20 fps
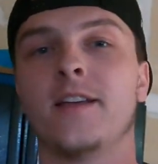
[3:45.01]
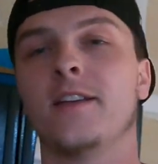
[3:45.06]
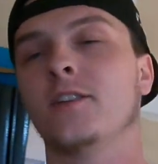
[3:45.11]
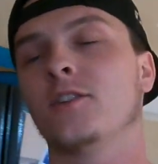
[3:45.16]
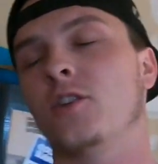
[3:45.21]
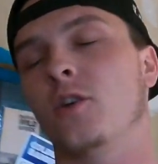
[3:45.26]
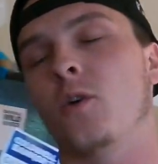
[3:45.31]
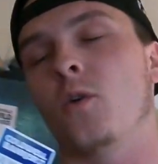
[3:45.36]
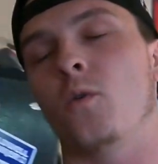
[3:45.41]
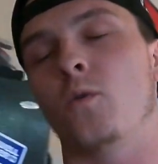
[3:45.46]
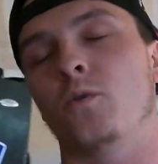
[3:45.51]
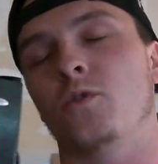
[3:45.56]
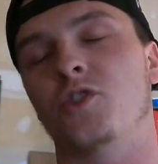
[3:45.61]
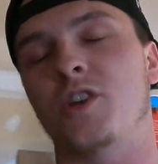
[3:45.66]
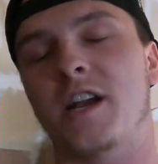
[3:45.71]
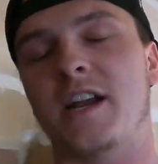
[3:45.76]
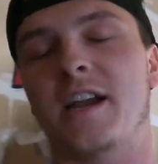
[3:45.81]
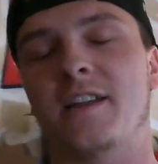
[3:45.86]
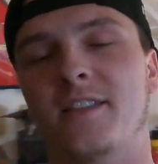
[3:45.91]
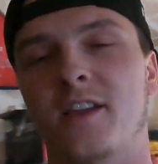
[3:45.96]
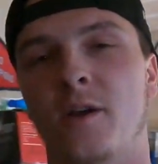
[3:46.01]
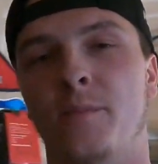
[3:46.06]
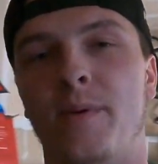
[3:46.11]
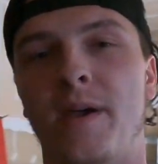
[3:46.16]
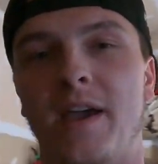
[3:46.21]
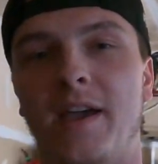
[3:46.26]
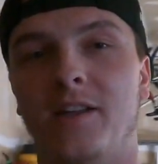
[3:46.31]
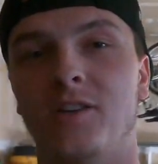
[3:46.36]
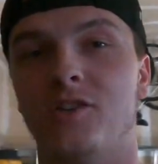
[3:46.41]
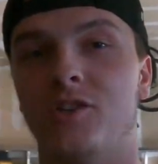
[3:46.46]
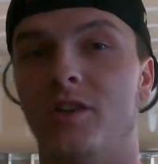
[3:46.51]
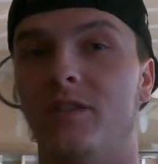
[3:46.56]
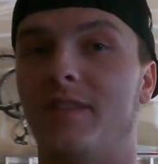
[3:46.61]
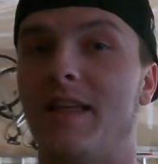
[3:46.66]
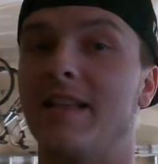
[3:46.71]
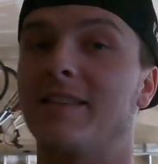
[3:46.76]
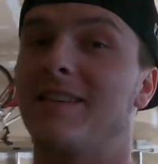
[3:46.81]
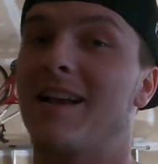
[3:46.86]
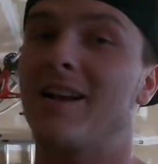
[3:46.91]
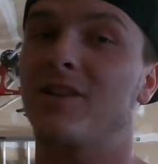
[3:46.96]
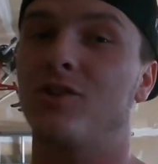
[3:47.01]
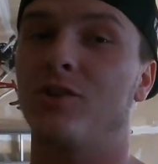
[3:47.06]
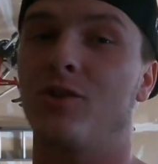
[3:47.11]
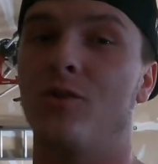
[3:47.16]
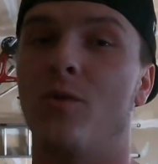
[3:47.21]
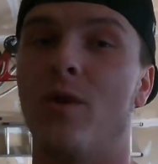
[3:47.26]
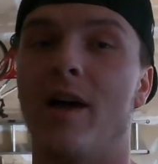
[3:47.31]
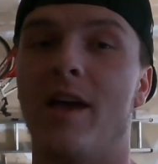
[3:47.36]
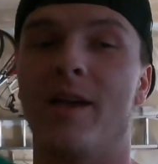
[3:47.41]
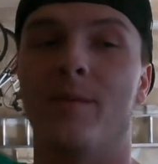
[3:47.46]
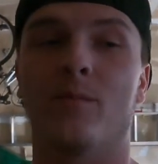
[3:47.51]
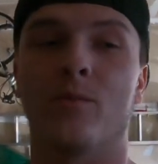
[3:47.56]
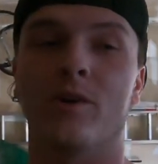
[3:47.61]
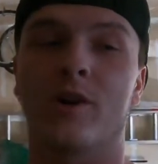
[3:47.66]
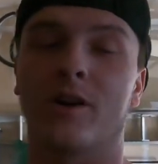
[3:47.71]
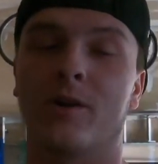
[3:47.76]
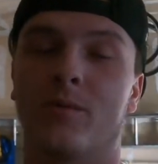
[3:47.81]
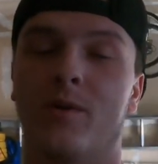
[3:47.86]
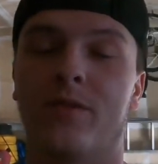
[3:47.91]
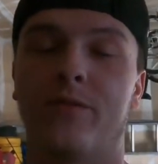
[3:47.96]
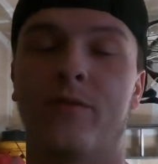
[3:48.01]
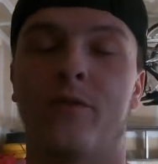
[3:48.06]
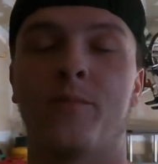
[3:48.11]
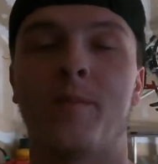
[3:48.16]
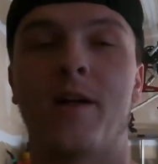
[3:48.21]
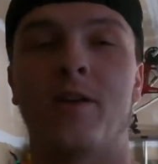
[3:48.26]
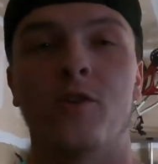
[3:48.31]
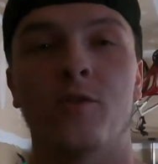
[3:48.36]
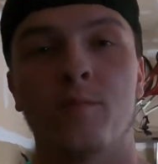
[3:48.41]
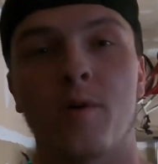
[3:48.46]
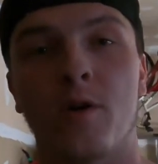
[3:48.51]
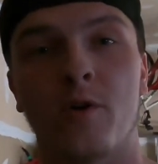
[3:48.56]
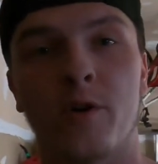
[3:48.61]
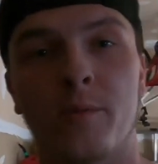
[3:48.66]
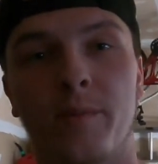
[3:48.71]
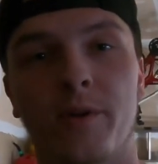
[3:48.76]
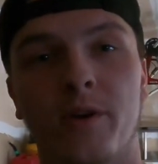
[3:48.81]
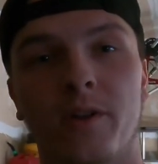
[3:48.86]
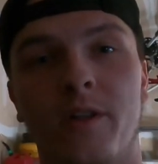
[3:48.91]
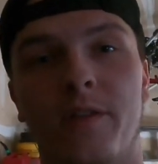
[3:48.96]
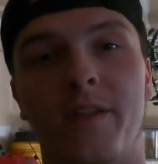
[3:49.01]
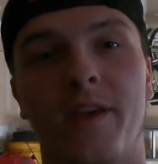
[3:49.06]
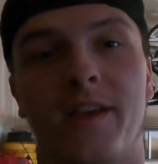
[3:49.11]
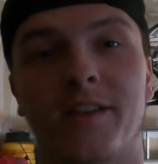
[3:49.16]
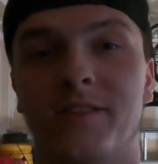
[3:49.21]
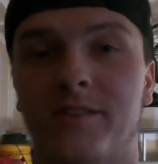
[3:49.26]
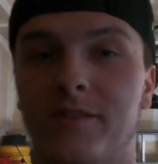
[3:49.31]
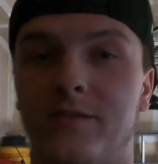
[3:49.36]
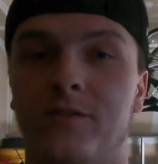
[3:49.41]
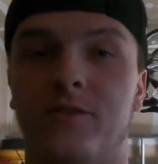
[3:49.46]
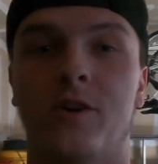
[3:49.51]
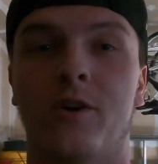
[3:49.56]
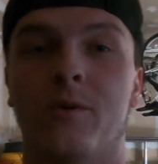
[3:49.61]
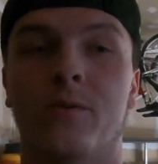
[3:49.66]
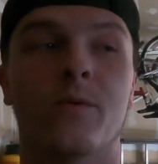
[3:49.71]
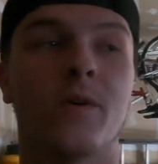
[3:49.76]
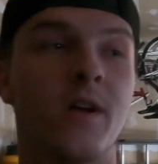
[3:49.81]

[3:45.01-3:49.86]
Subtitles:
So check out their page. That's actually who I am working with for my new motor build on this. So